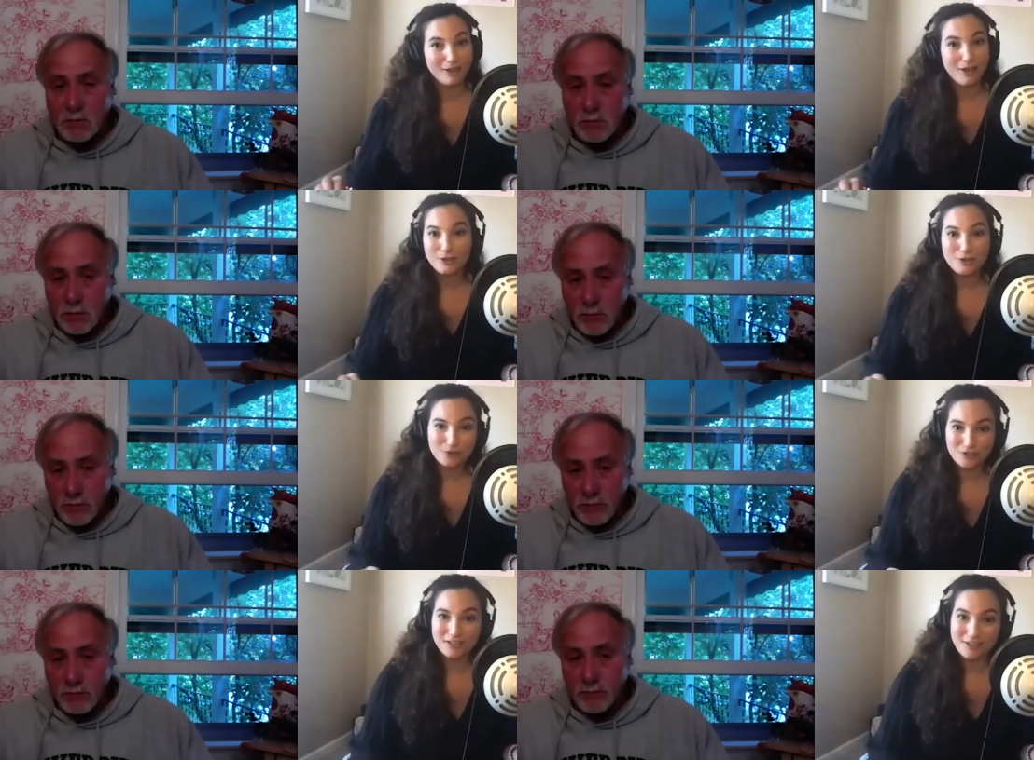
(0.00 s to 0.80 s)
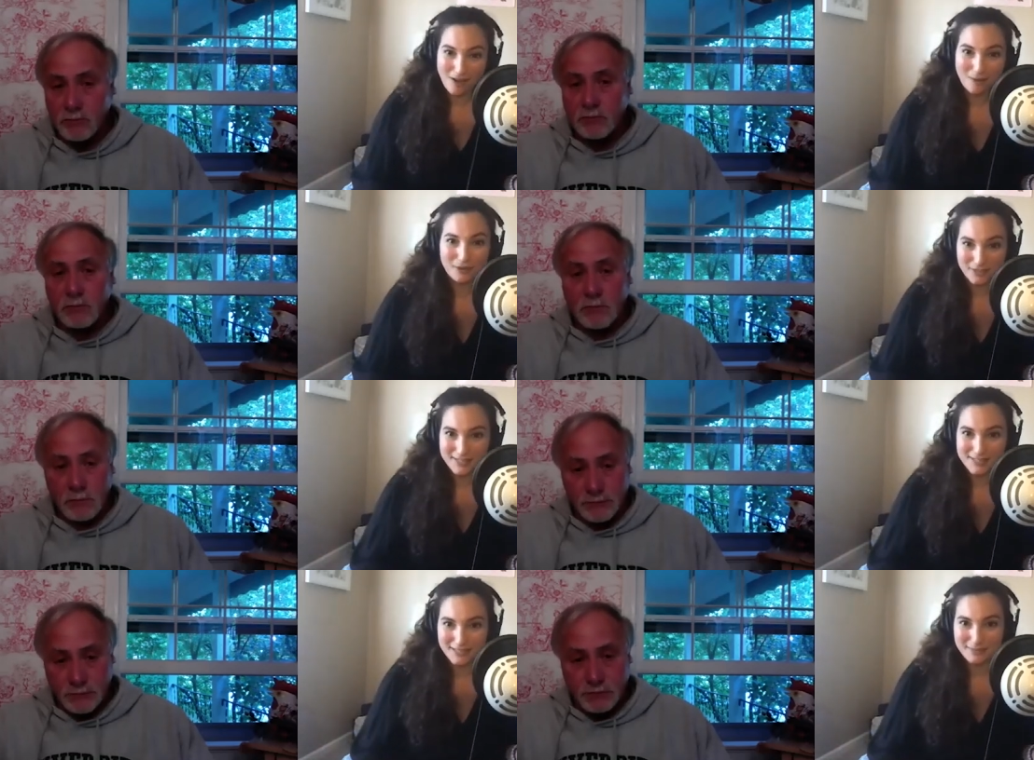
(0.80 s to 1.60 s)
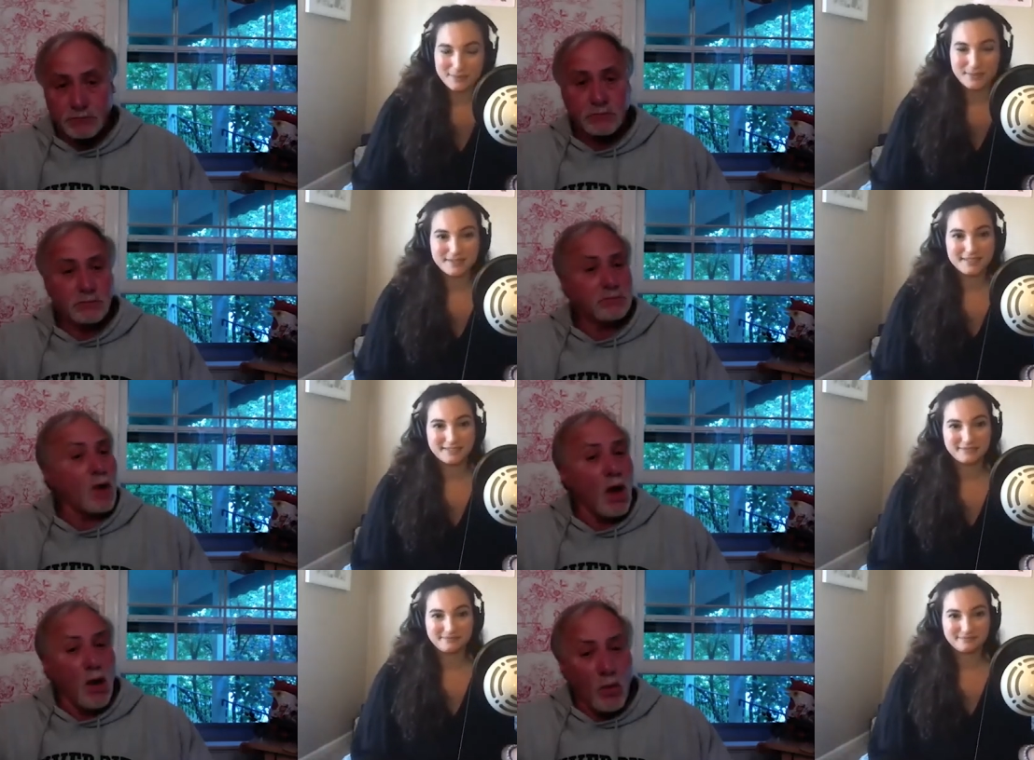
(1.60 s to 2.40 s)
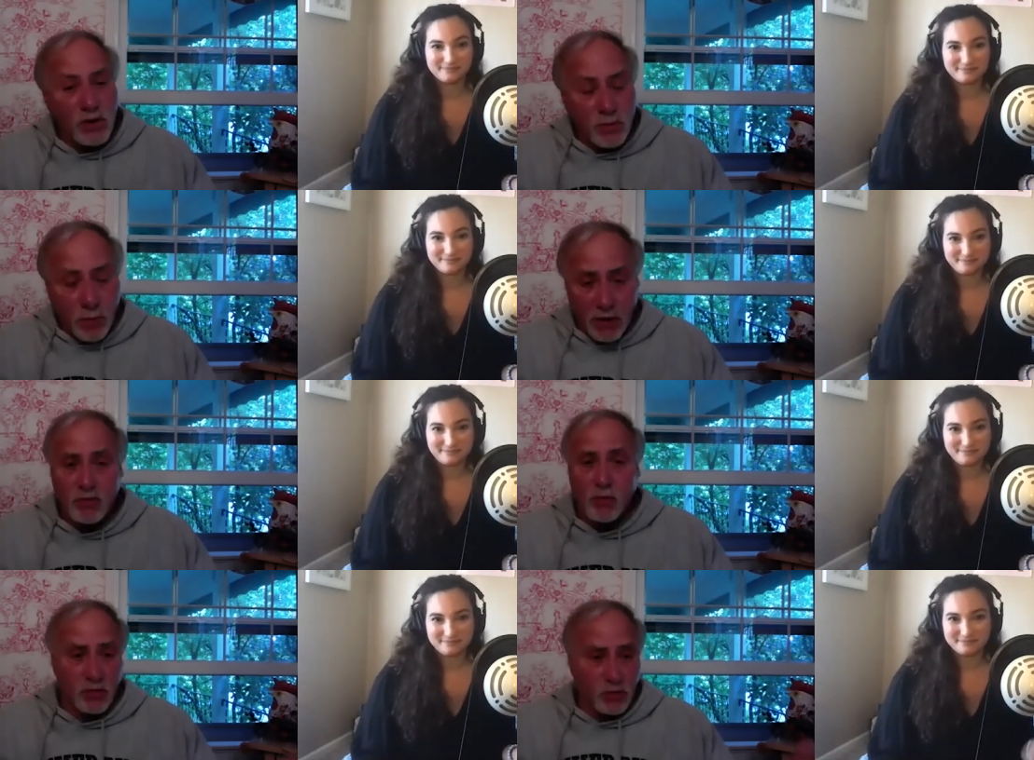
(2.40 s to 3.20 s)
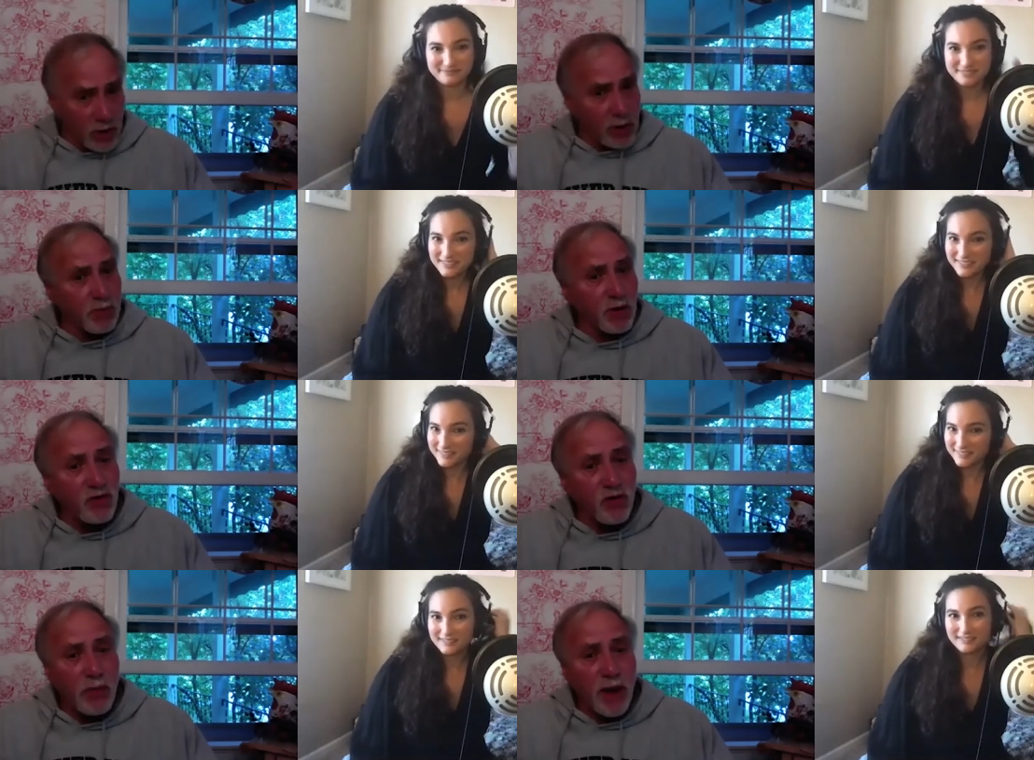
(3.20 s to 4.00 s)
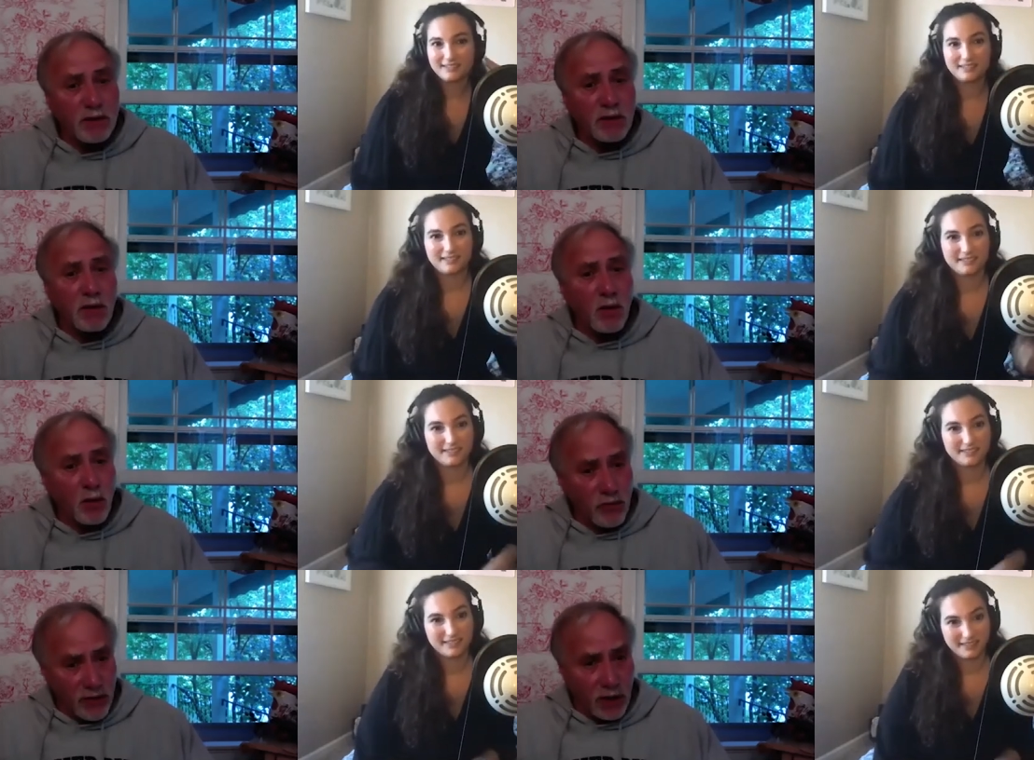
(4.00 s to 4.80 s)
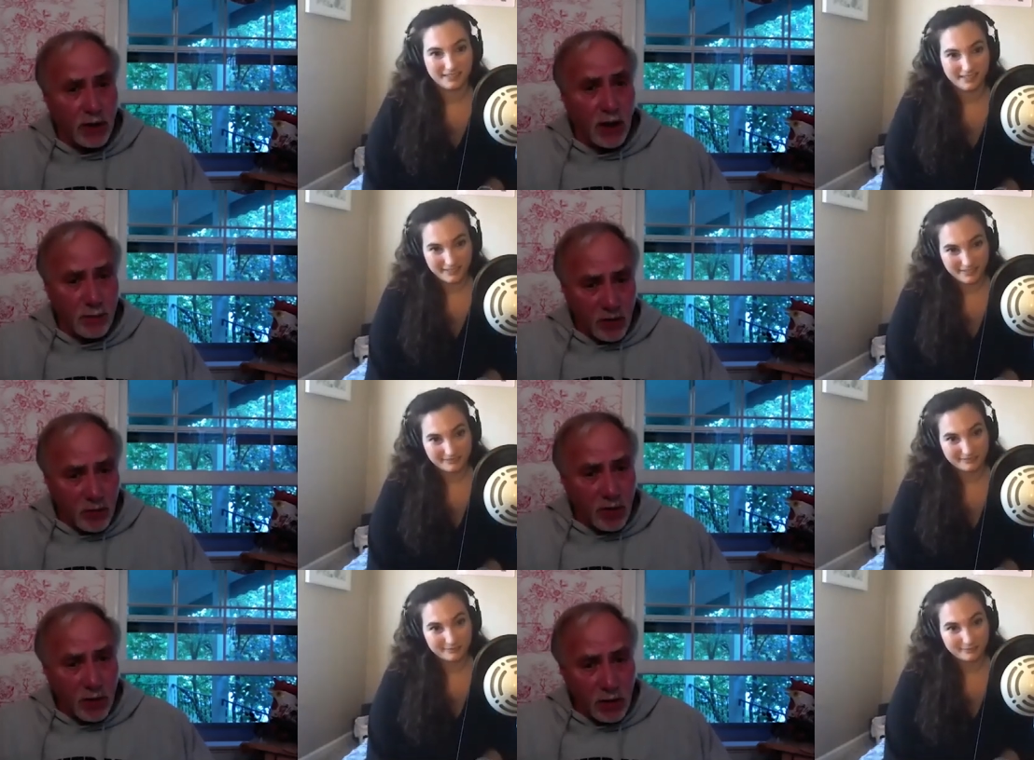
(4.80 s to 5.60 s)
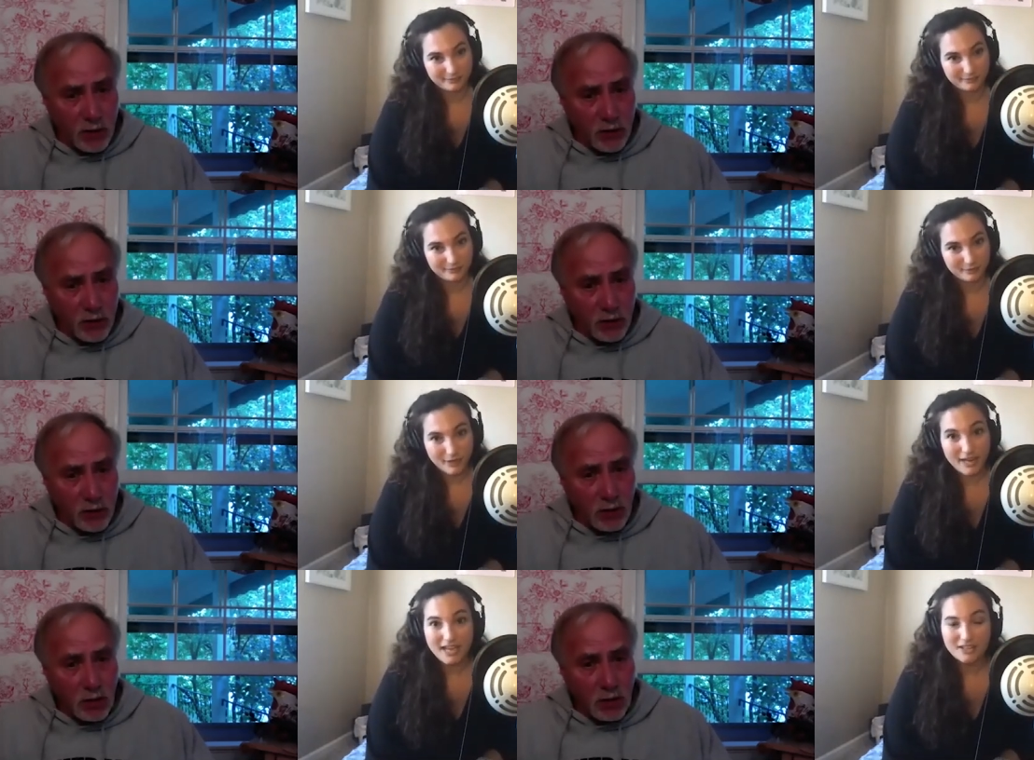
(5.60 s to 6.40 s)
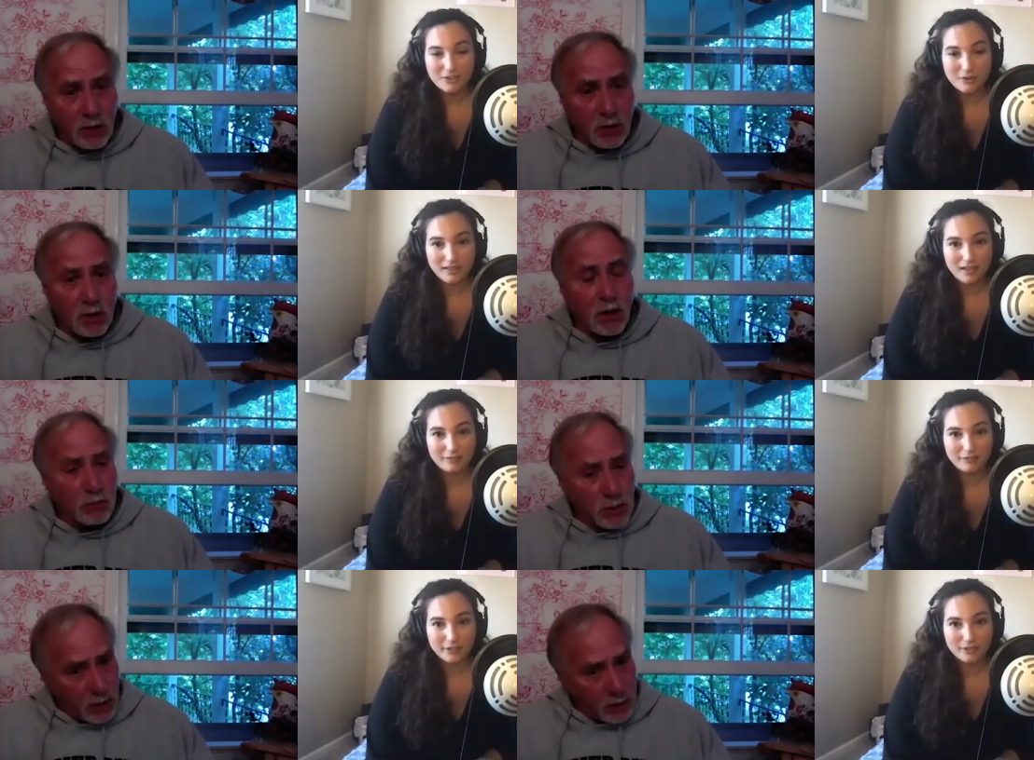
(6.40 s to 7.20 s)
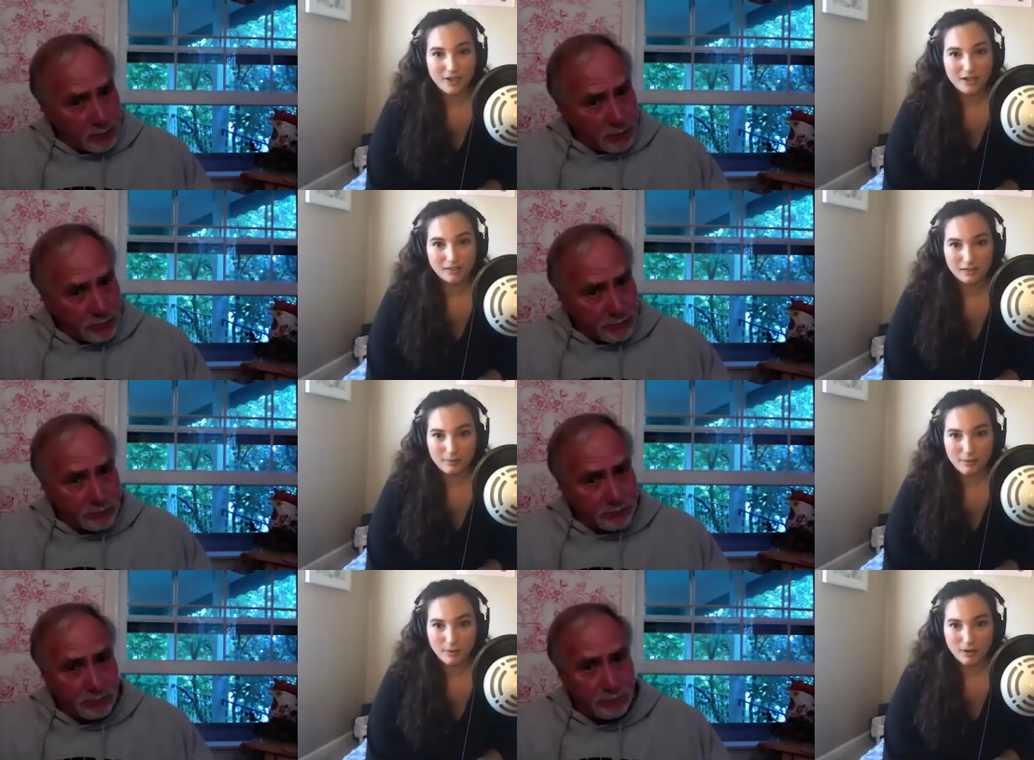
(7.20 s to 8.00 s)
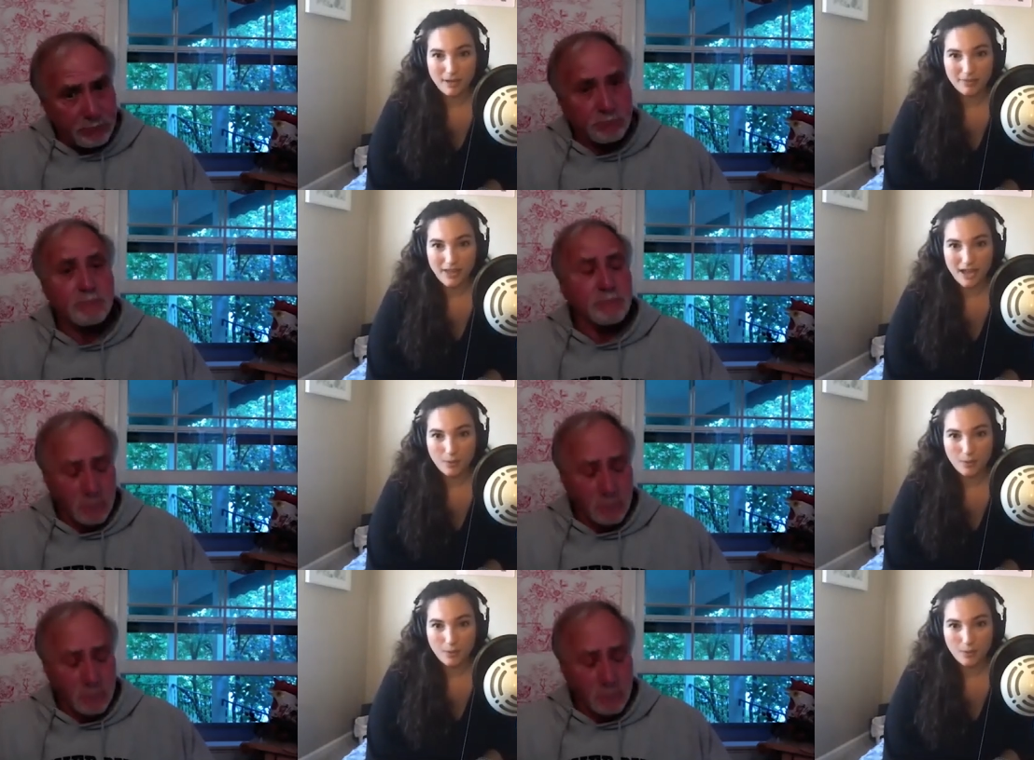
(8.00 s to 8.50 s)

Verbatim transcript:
Speaker 1: usually not what it seems. Which brings, which really brings us back to the whole Vietnam experience.
Speaker 2: Right. Yeah. So I'd love for you to talk a little bit more about that.